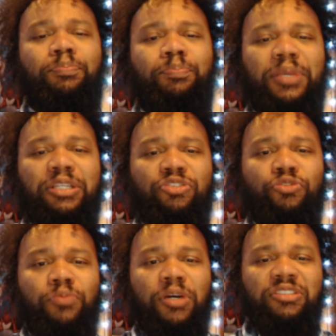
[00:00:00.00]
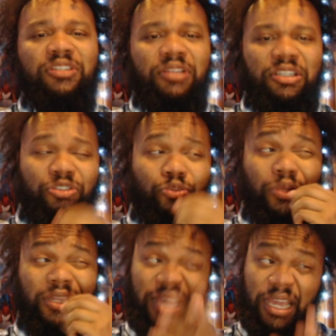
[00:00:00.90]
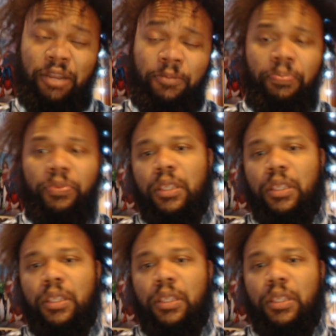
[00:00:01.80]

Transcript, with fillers: bit too much unless you're really hitting.